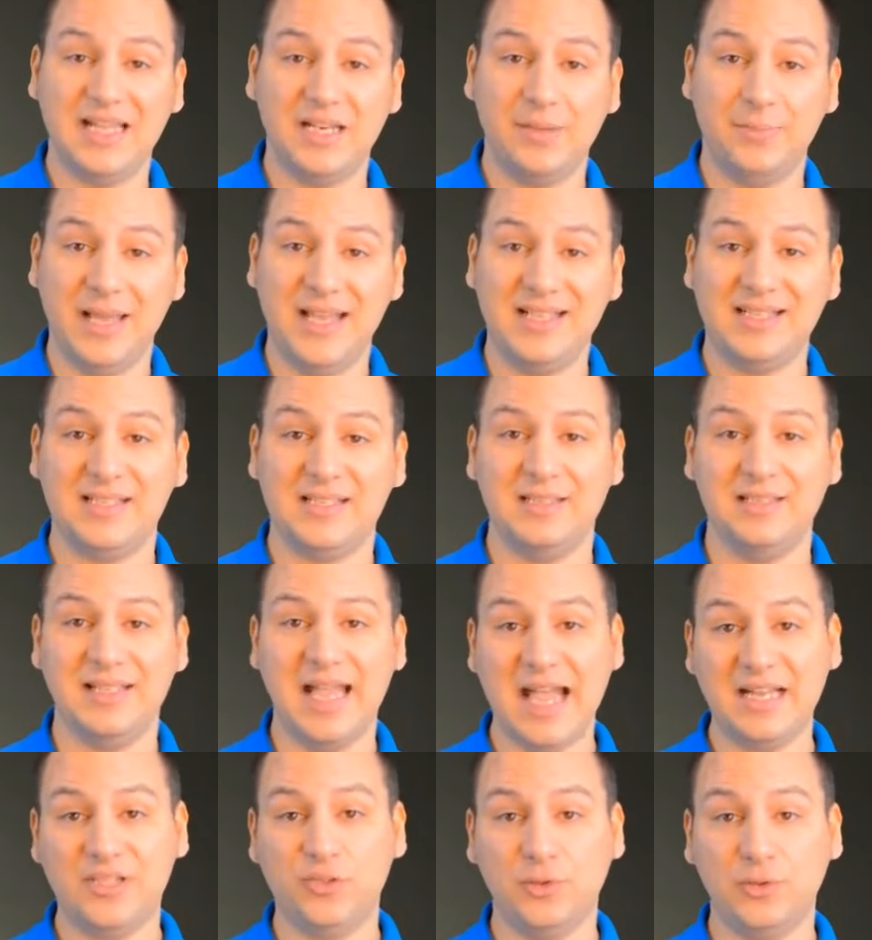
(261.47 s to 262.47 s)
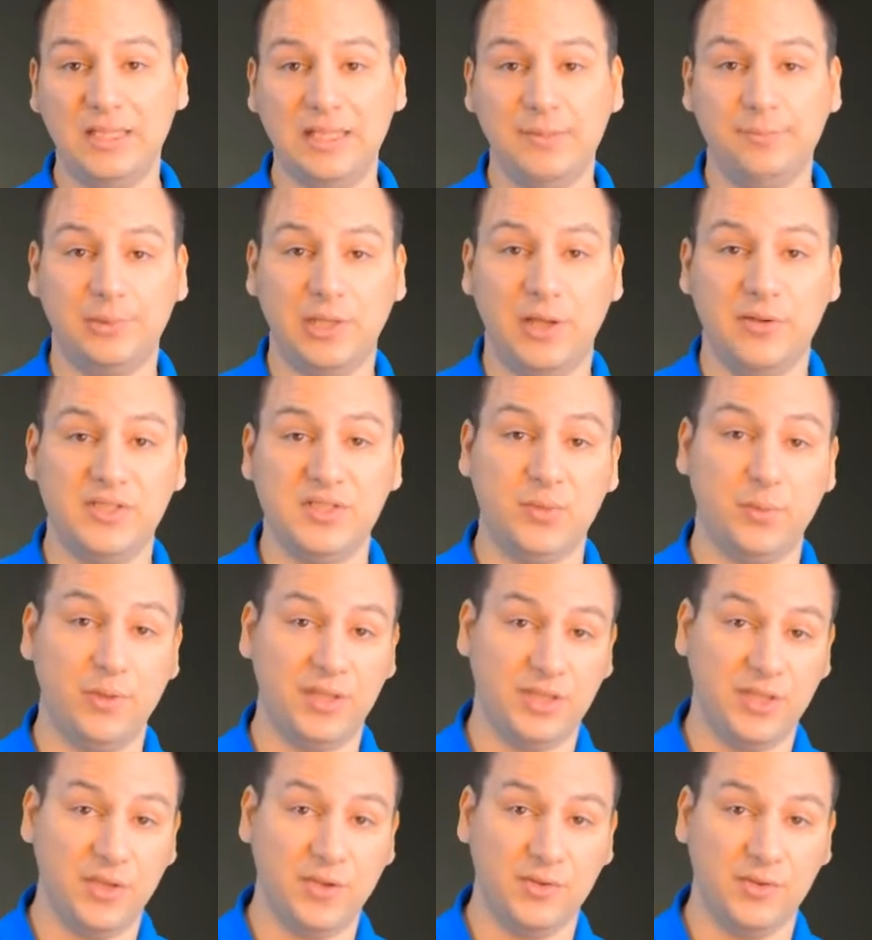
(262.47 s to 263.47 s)
database naturally bloats
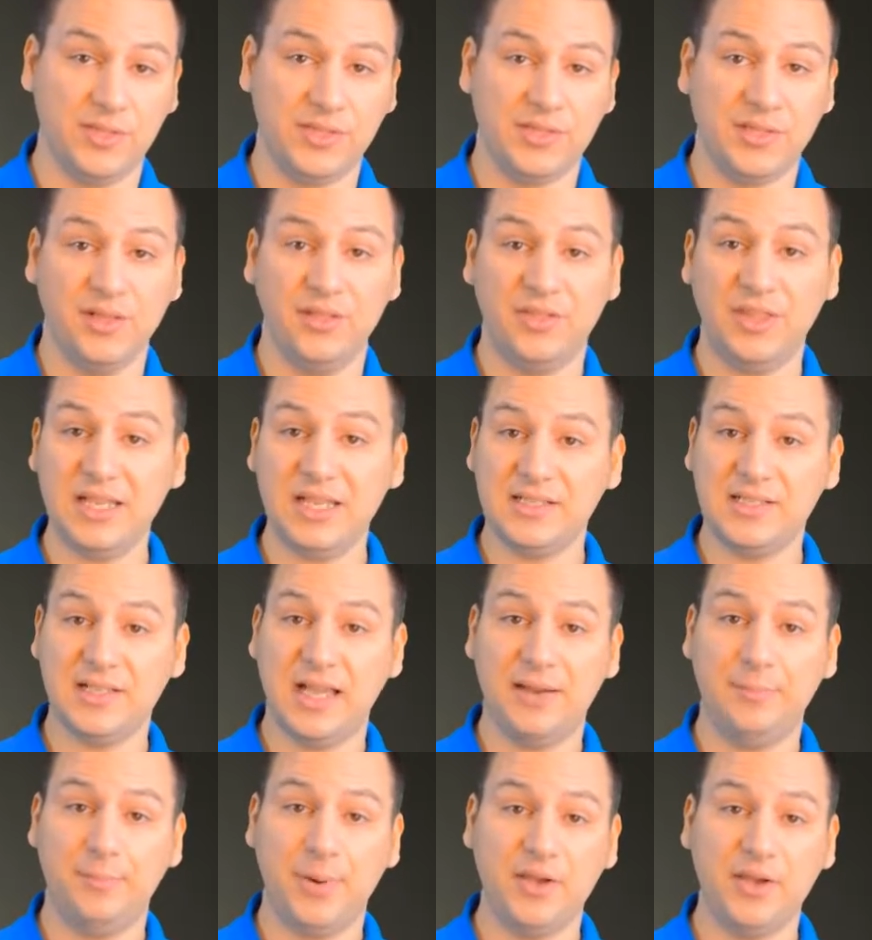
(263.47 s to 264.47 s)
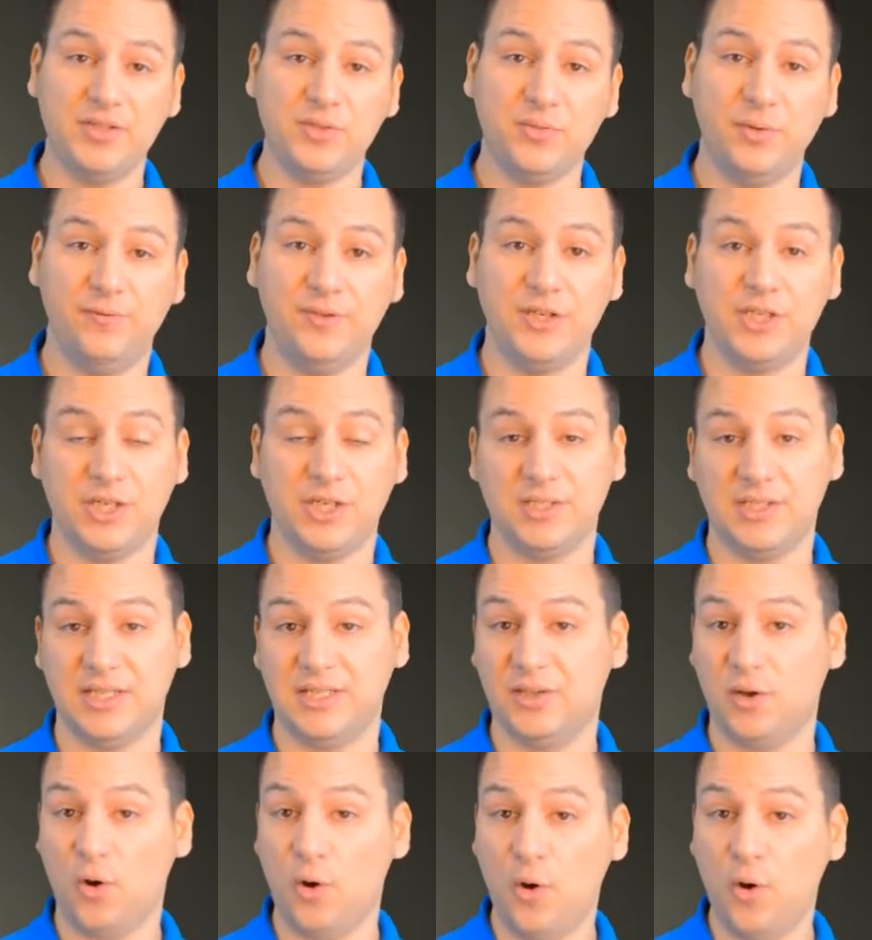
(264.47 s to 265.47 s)
with use. Things like post revisions
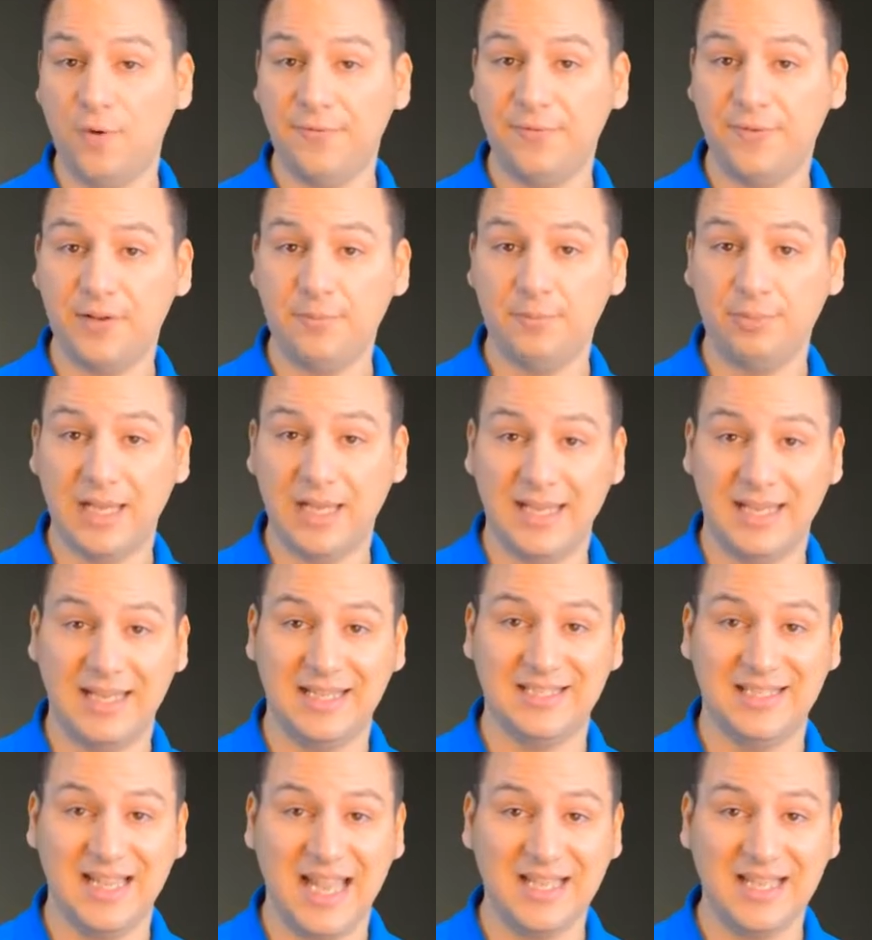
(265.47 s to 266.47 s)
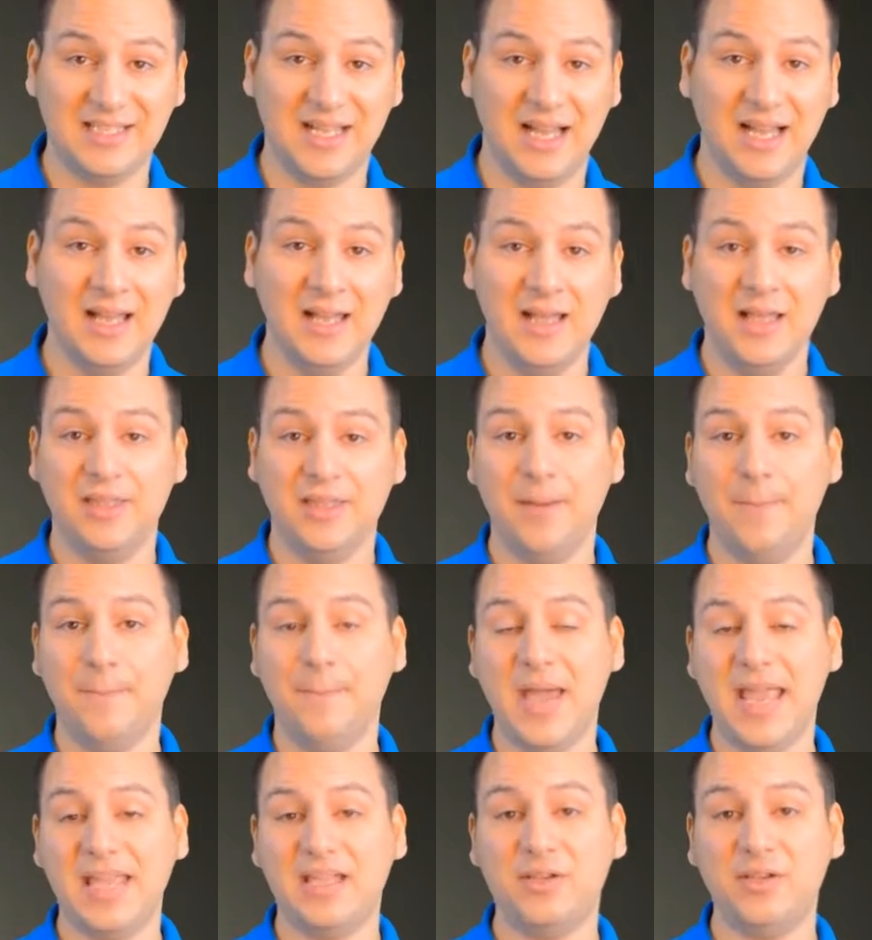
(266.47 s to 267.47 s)
and orphan plugin data that
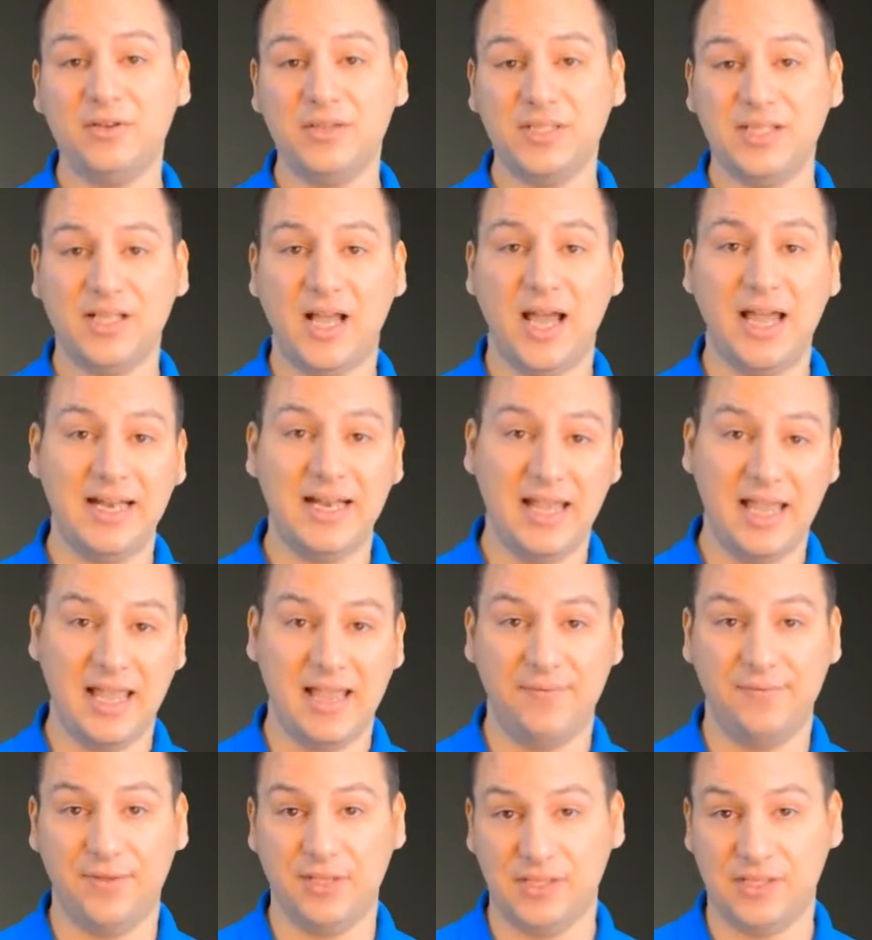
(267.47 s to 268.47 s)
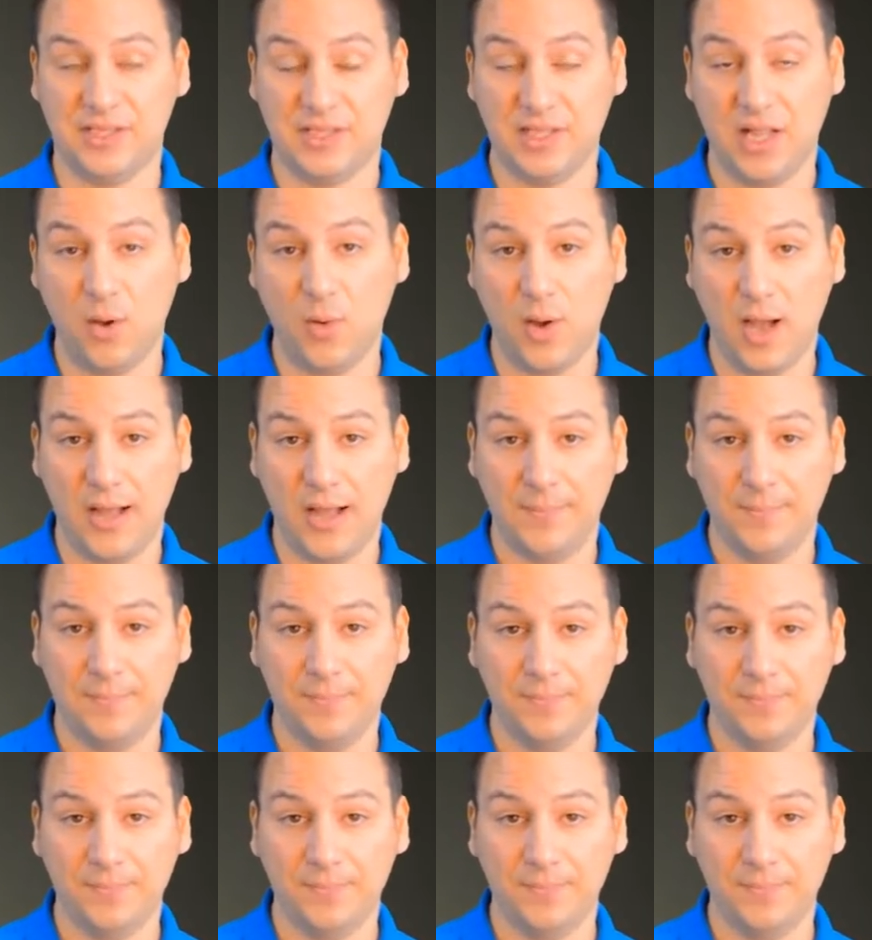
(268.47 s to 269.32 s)
make your site even slower.